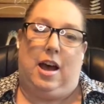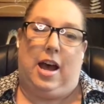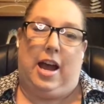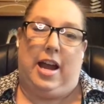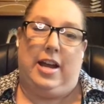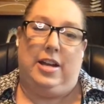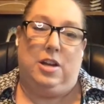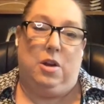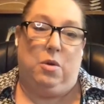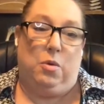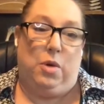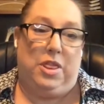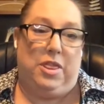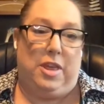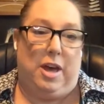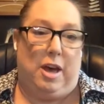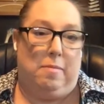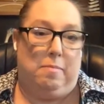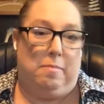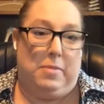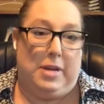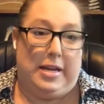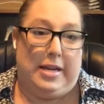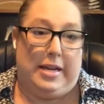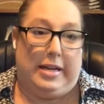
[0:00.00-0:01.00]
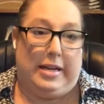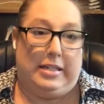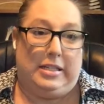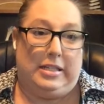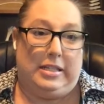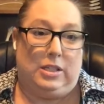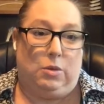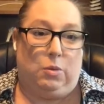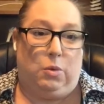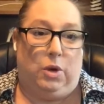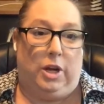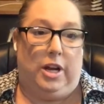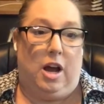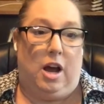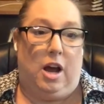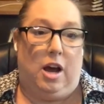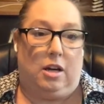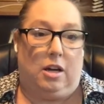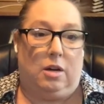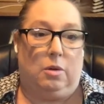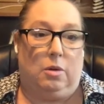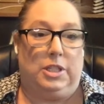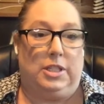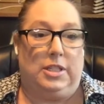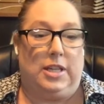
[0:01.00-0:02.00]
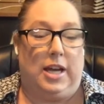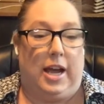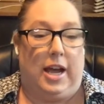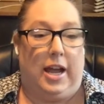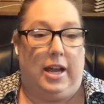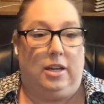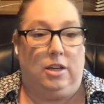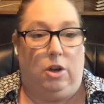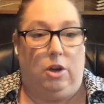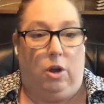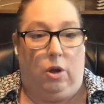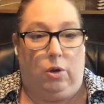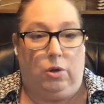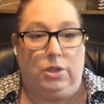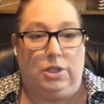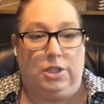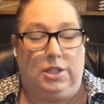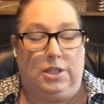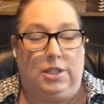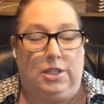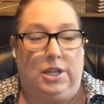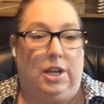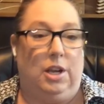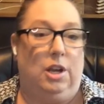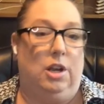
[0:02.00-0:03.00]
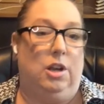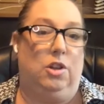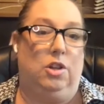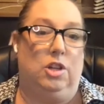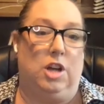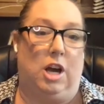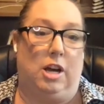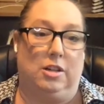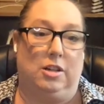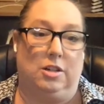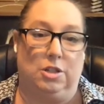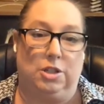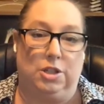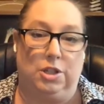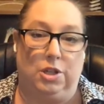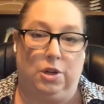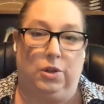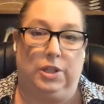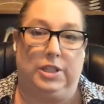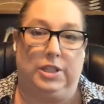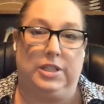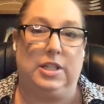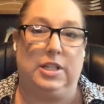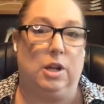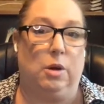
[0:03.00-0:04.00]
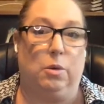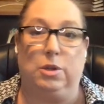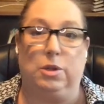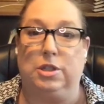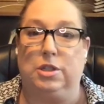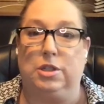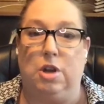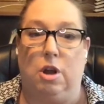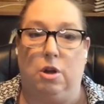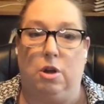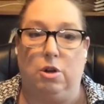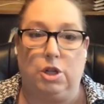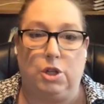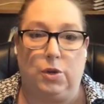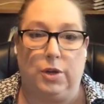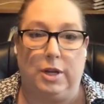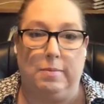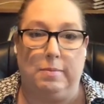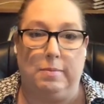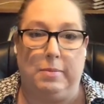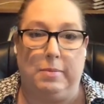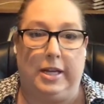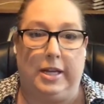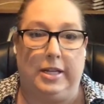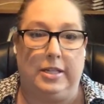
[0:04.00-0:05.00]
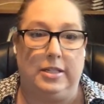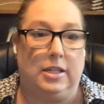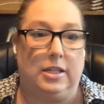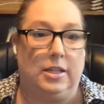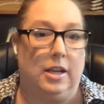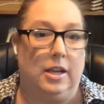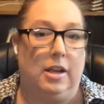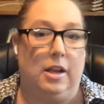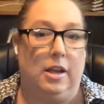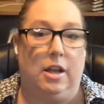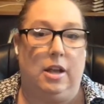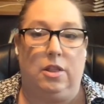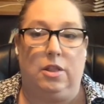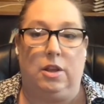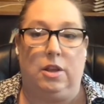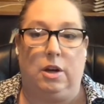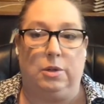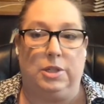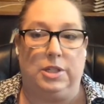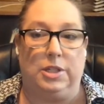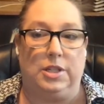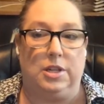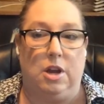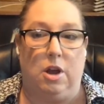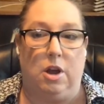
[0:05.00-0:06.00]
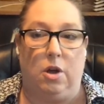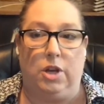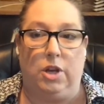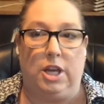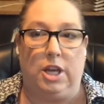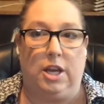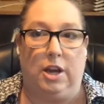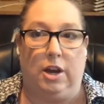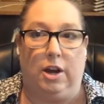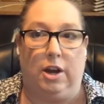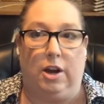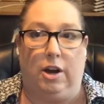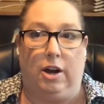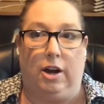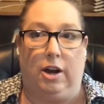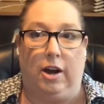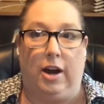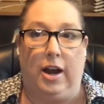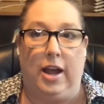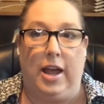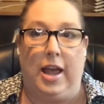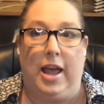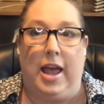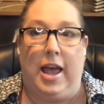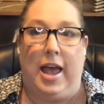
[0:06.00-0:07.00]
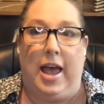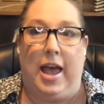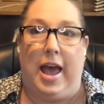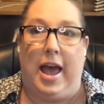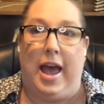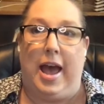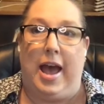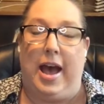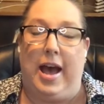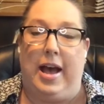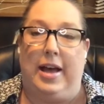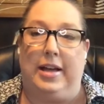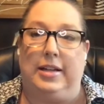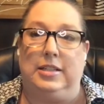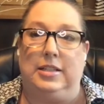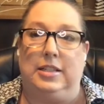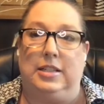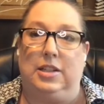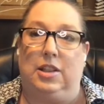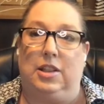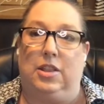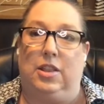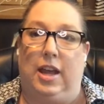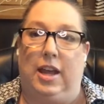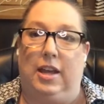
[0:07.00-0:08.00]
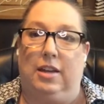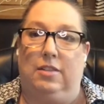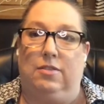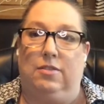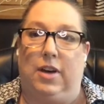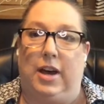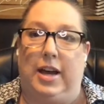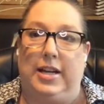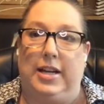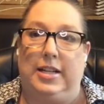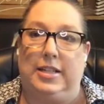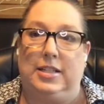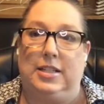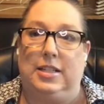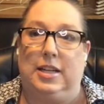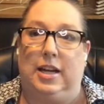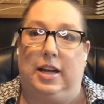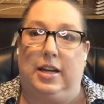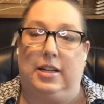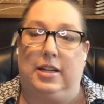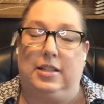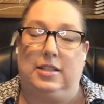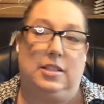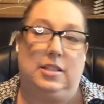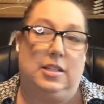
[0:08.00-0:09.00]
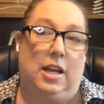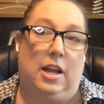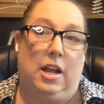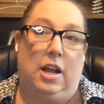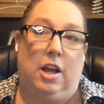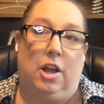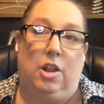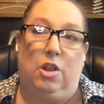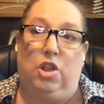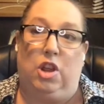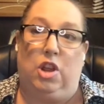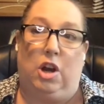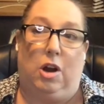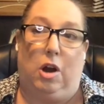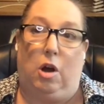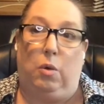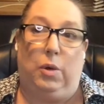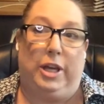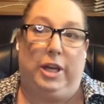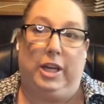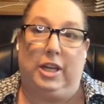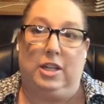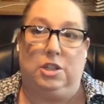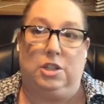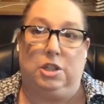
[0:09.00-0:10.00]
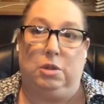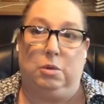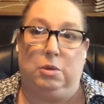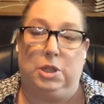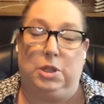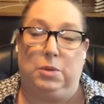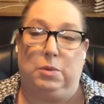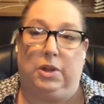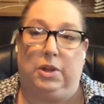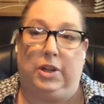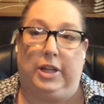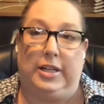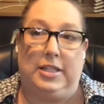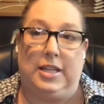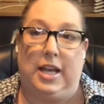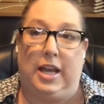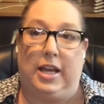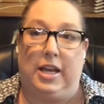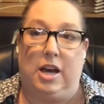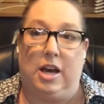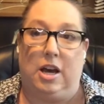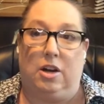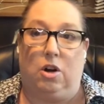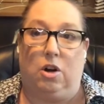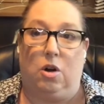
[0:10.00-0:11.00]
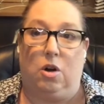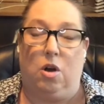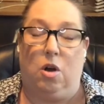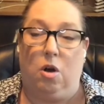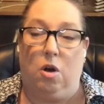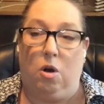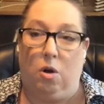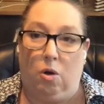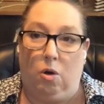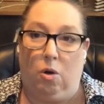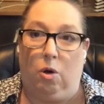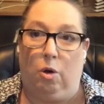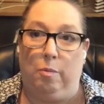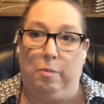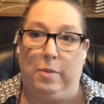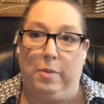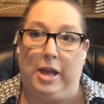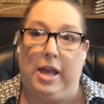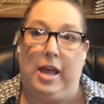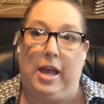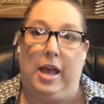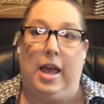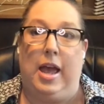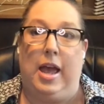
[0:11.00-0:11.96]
I know what that means. When Hunter was diagnosed, Doctors told us there was no treatment, there was no cure, and they advised us that all we could do was really take Hunter home